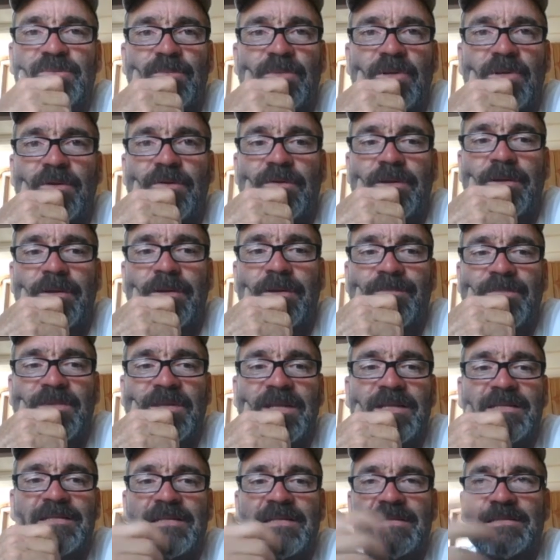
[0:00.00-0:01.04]
of baloney.
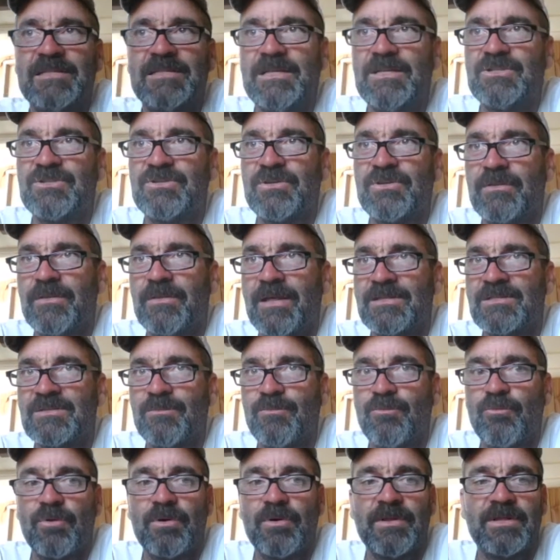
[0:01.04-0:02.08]
Kids can see each other. That's a
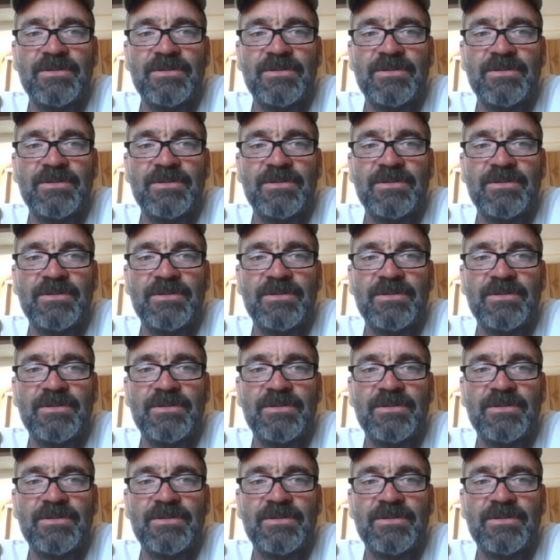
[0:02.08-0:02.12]
boy.